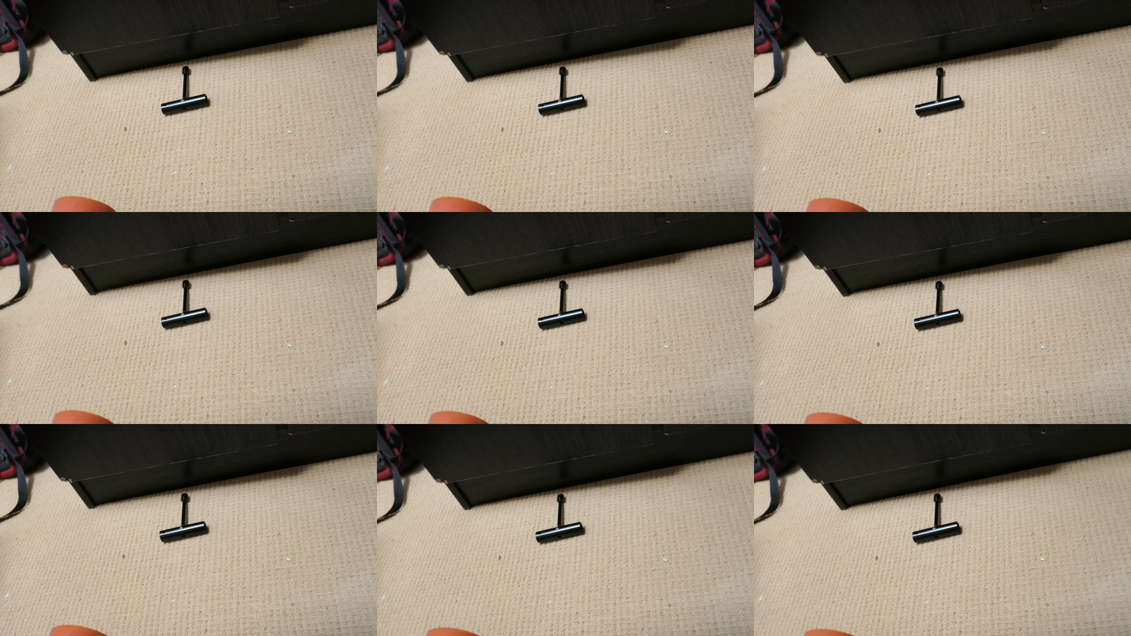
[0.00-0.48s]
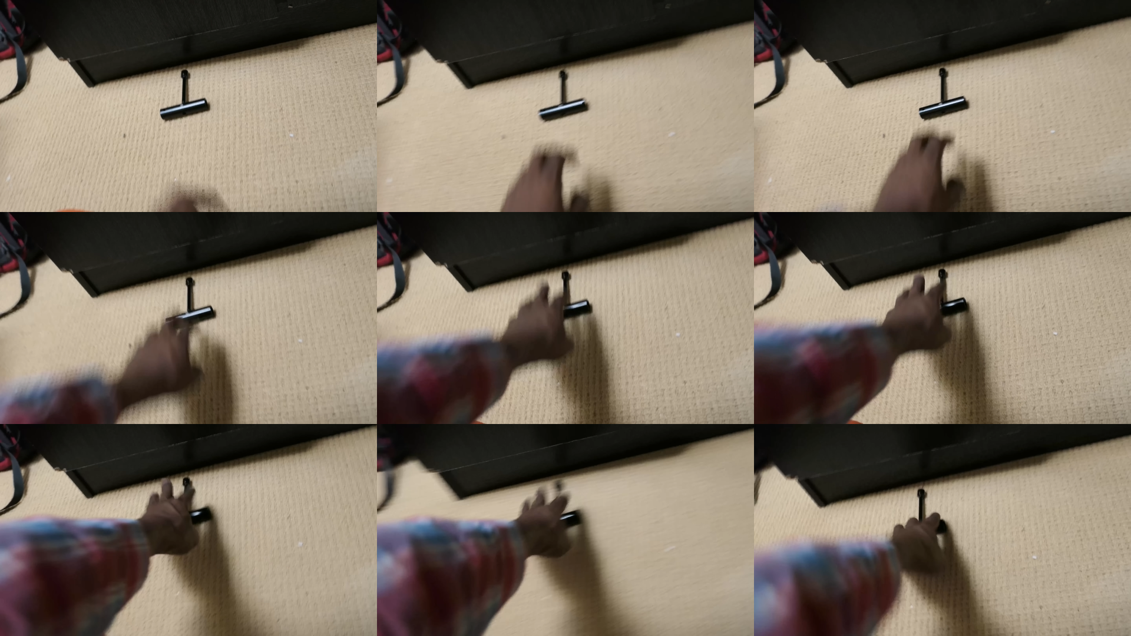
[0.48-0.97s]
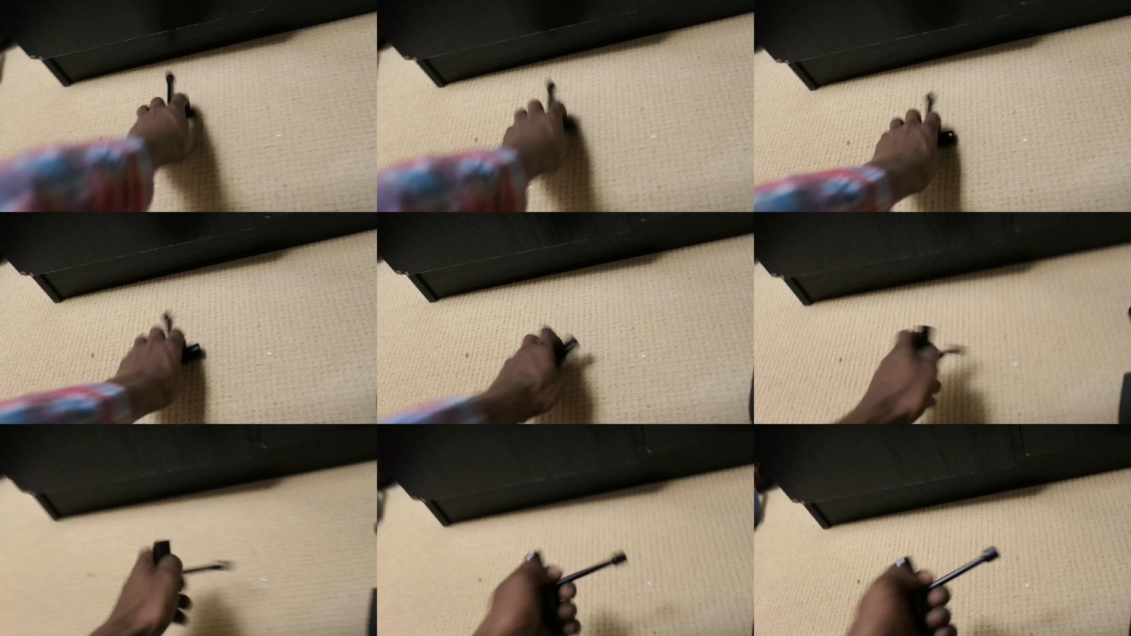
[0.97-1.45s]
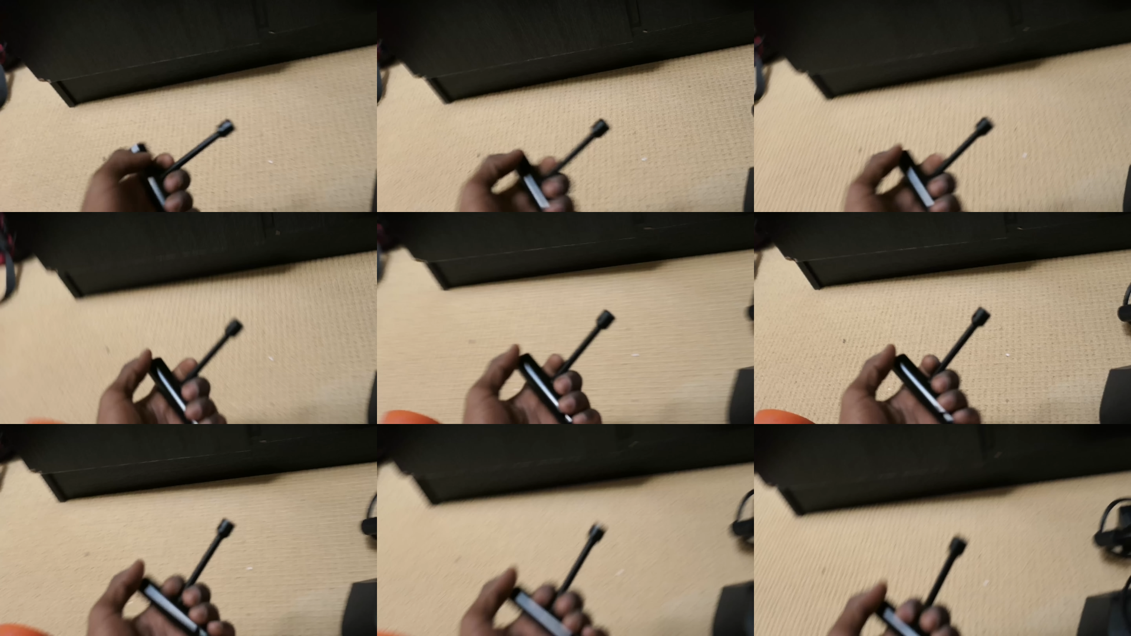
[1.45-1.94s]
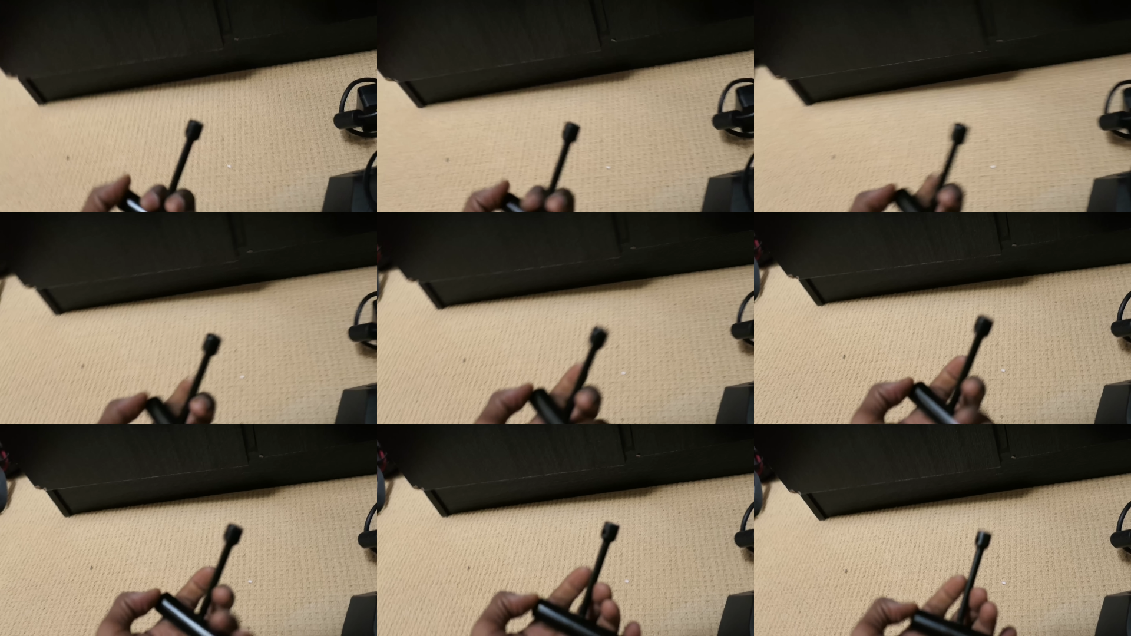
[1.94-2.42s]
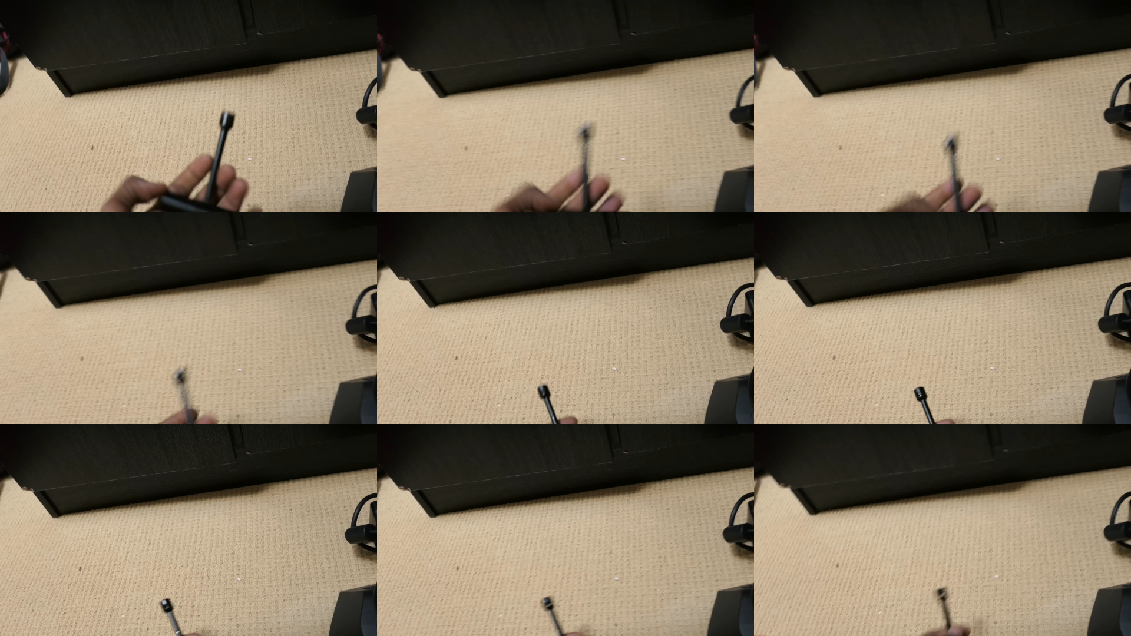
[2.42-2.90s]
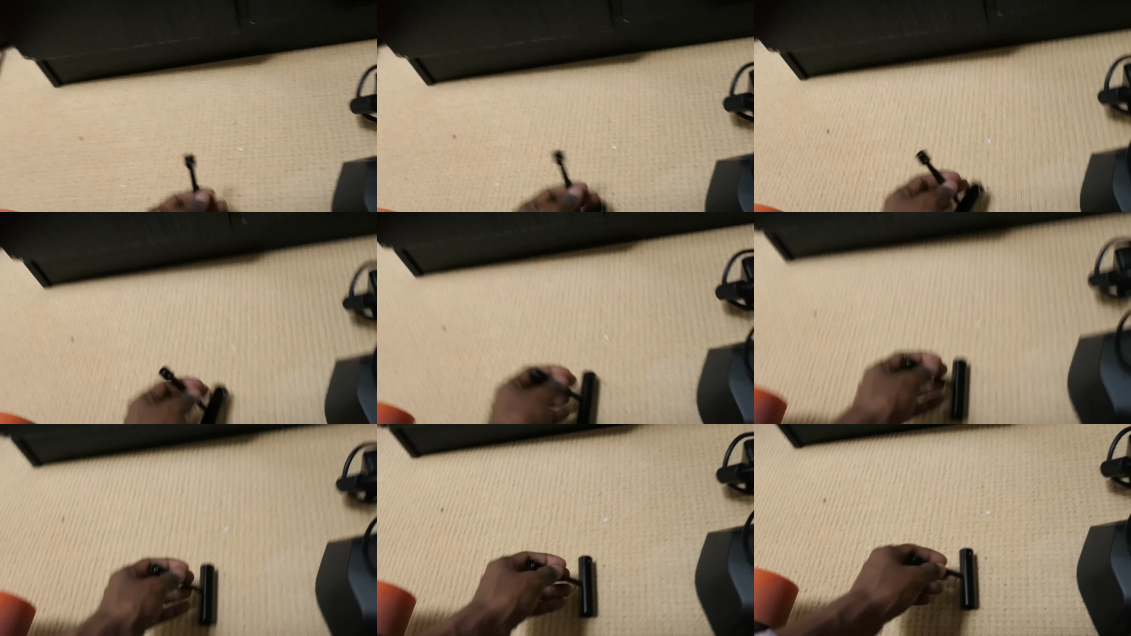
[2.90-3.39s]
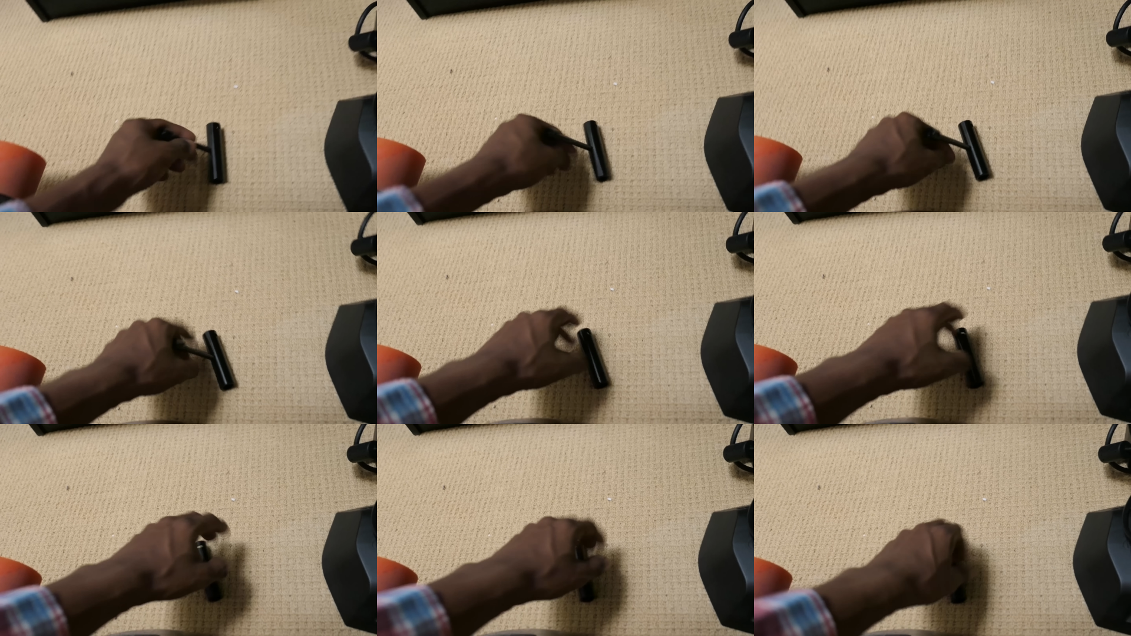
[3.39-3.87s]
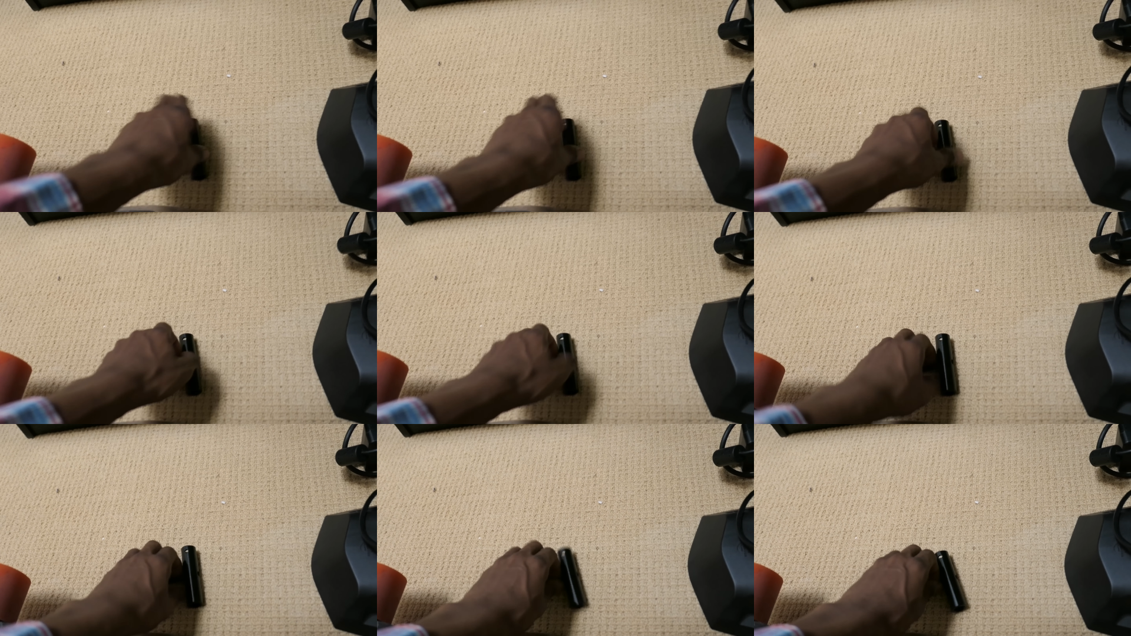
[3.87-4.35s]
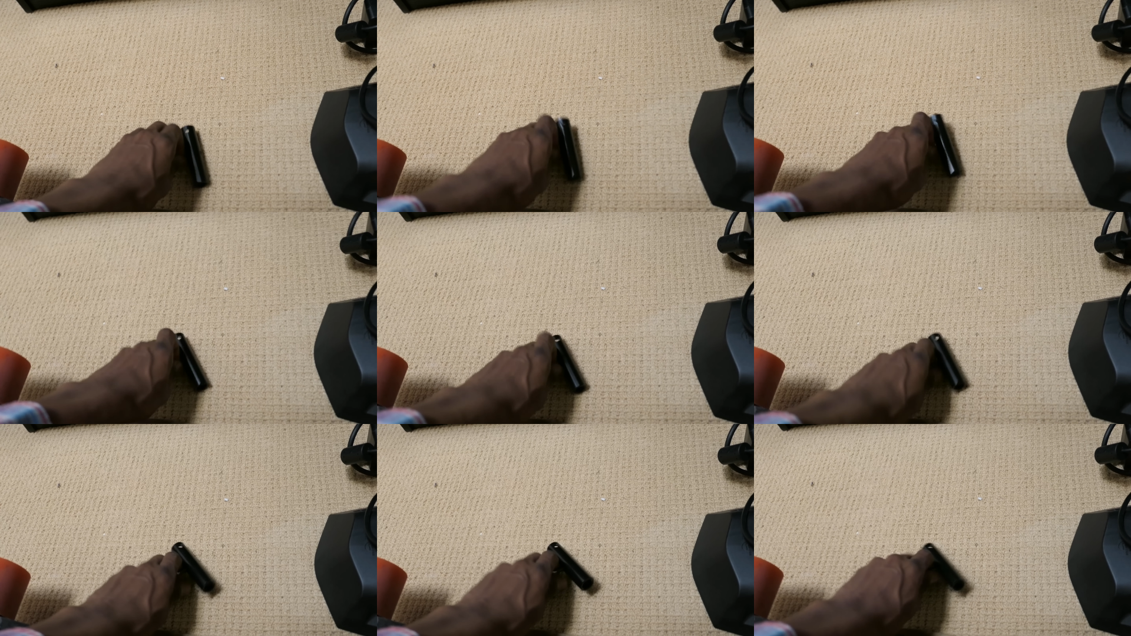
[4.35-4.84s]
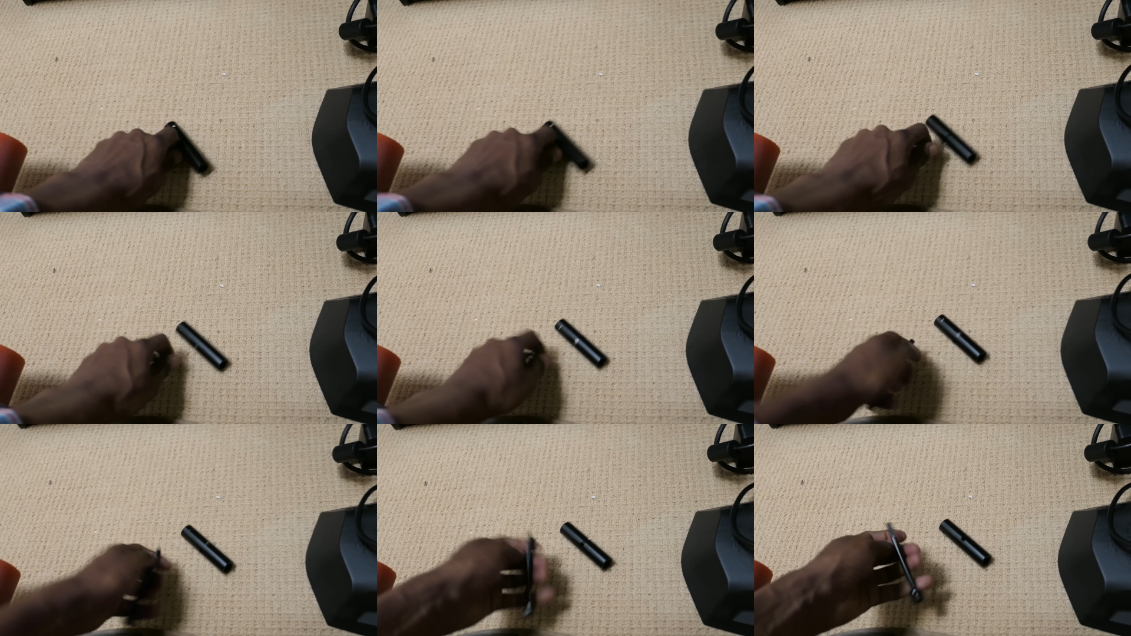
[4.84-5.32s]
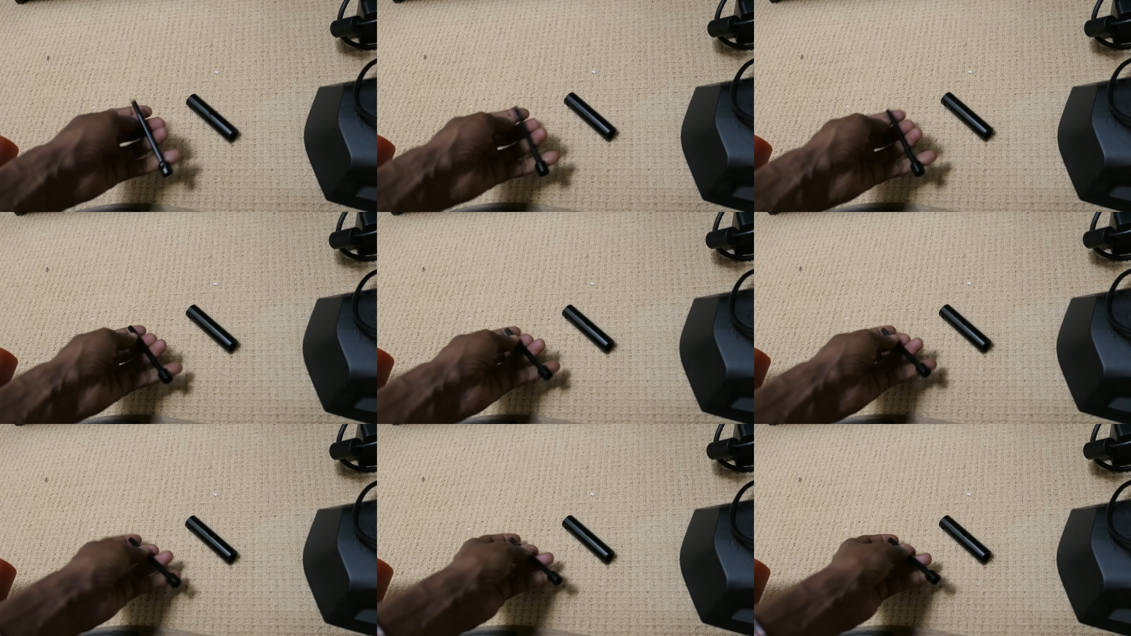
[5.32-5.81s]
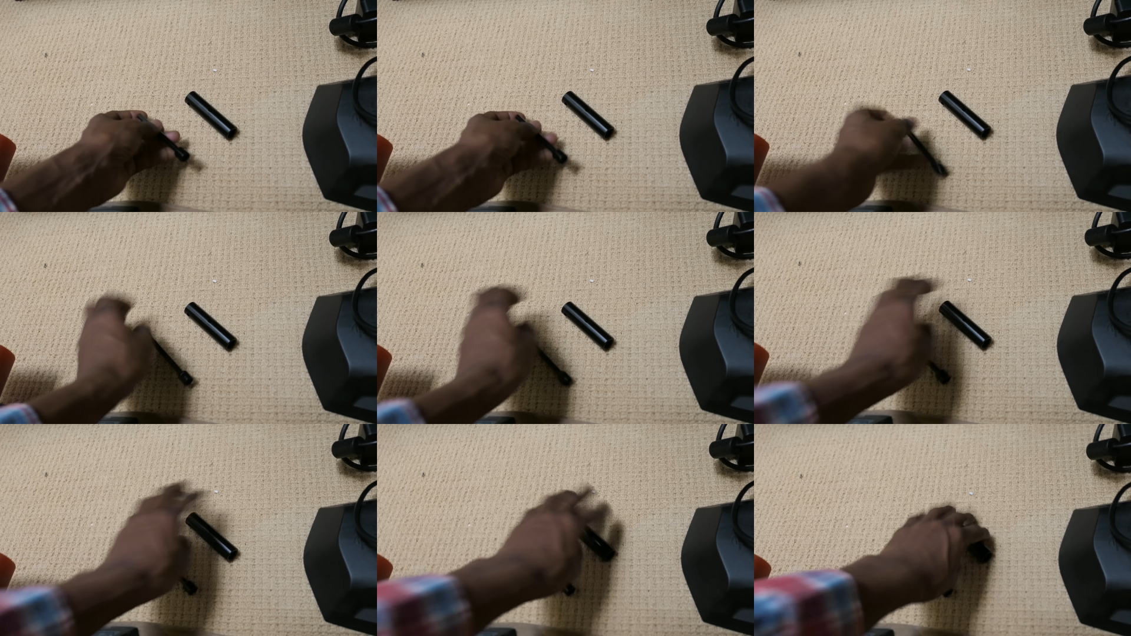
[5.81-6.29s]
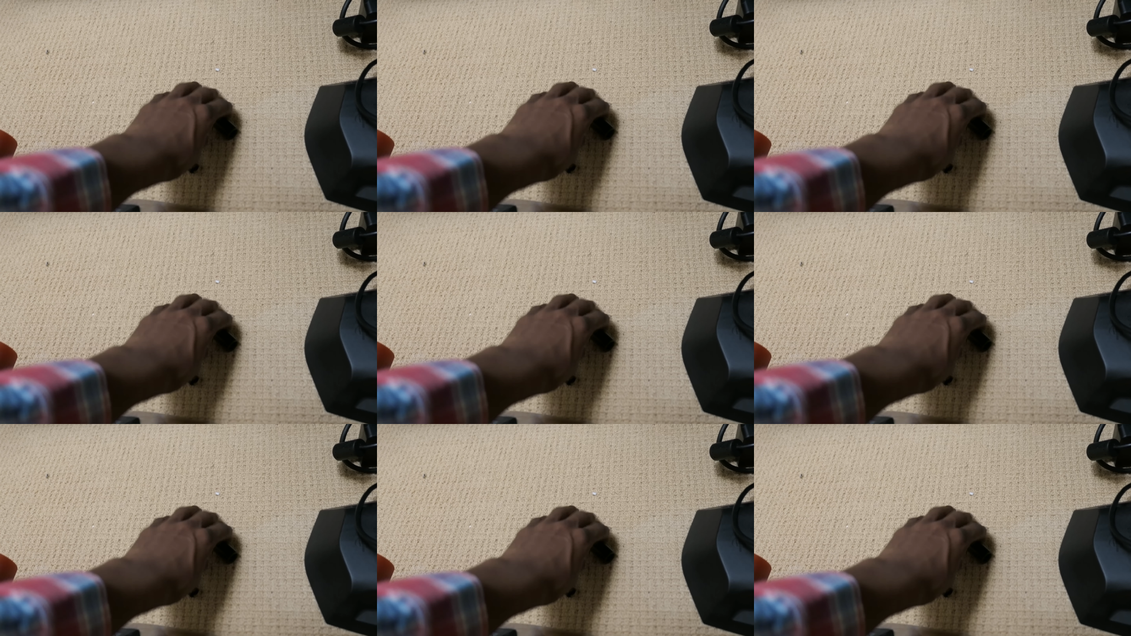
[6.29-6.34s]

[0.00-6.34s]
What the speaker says: No face is visible, so there are no lips to read.